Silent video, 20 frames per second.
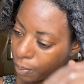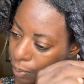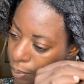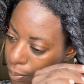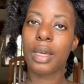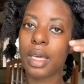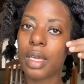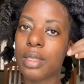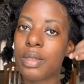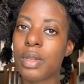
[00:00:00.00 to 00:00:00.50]

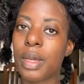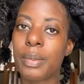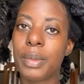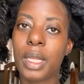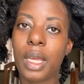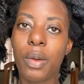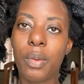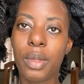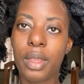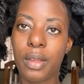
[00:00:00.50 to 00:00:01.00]
Okay, so I'm
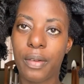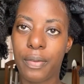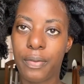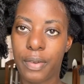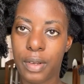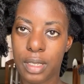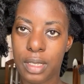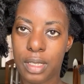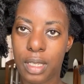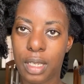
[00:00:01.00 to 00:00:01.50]
done with the
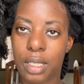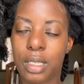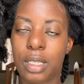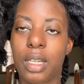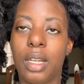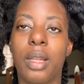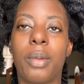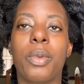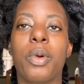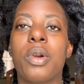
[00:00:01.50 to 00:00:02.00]
first section
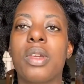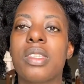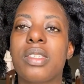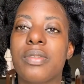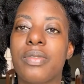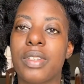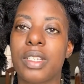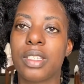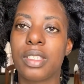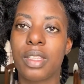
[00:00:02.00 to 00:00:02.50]
and I'm going to
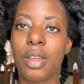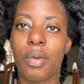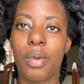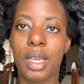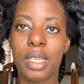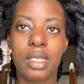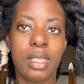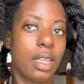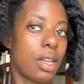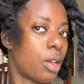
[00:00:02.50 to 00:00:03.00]
finish the
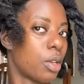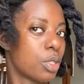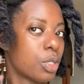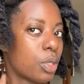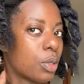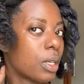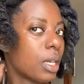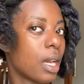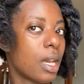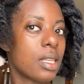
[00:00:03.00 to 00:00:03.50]
rest. Then I'll show
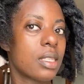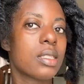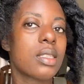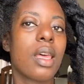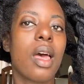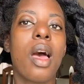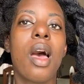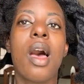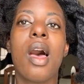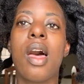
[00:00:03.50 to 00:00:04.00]
you guys
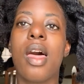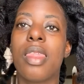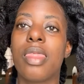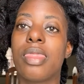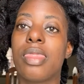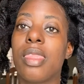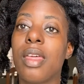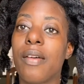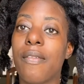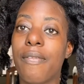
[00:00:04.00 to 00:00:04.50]

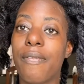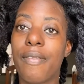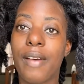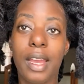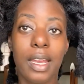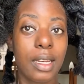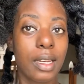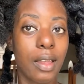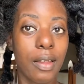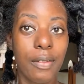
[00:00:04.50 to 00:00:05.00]
the
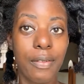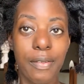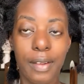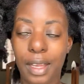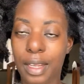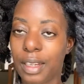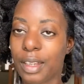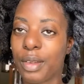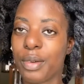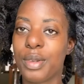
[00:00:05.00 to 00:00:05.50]

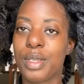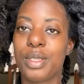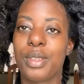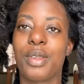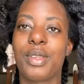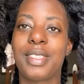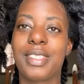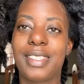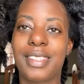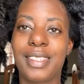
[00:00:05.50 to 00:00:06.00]
final
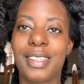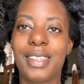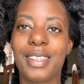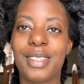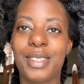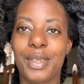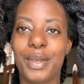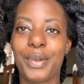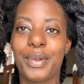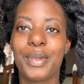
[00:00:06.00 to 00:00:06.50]
results.
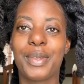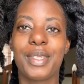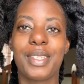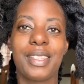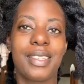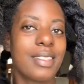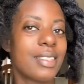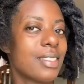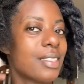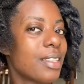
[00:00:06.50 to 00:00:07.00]
So
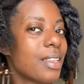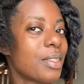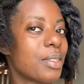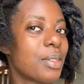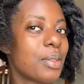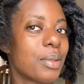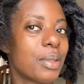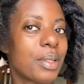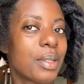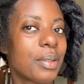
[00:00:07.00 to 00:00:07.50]
stay tuned.